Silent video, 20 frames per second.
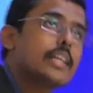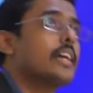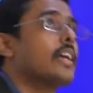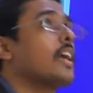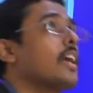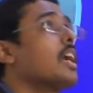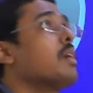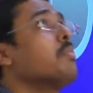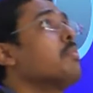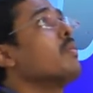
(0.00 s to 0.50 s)

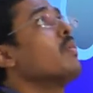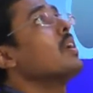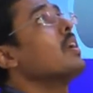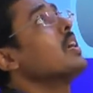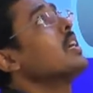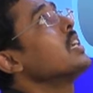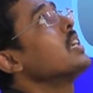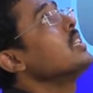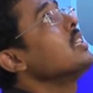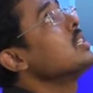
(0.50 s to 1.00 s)
cannot be
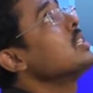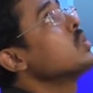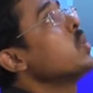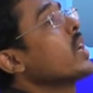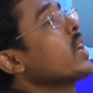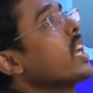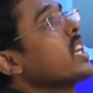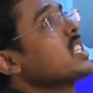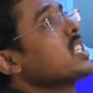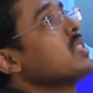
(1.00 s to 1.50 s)
welded in this
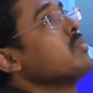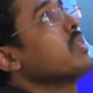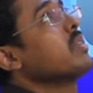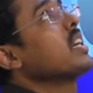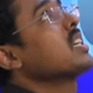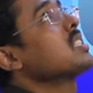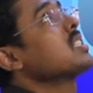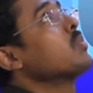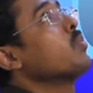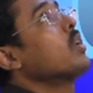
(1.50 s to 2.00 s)
location
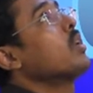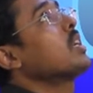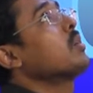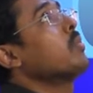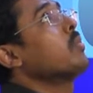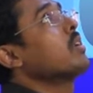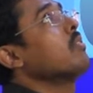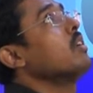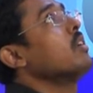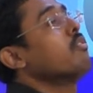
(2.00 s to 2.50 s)
because the motor
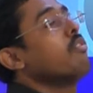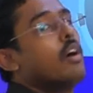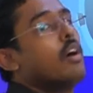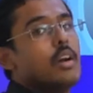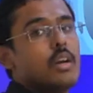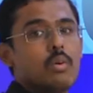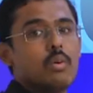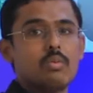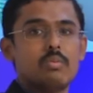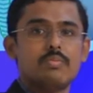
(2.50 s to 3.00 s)
metal will fall
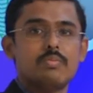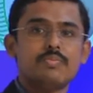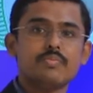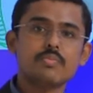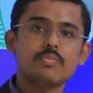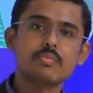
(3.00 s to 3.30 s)
down.